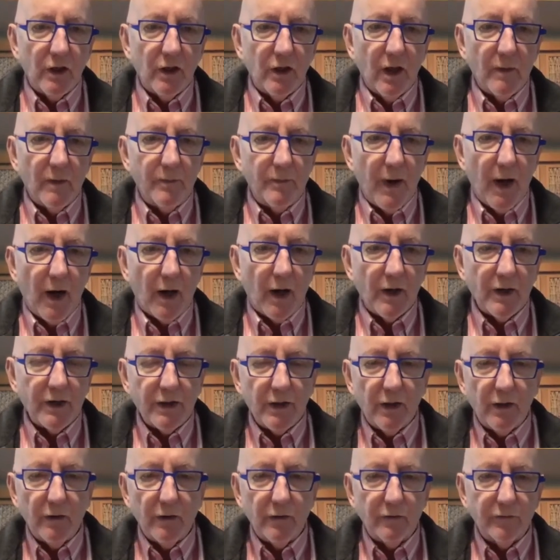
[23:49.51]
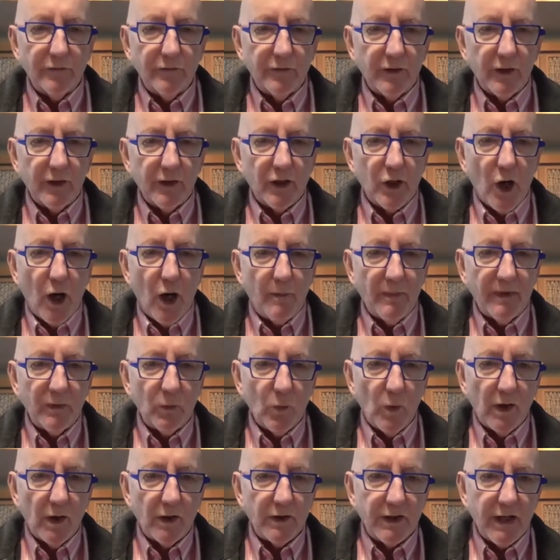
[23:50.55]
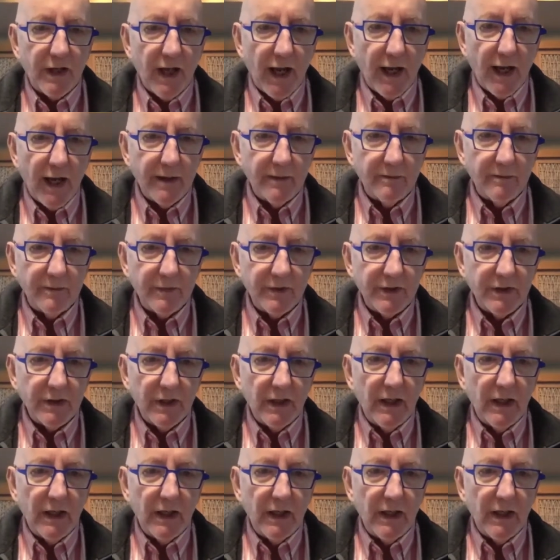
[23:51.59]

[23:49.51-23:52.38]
a part of the Commonwealth Games,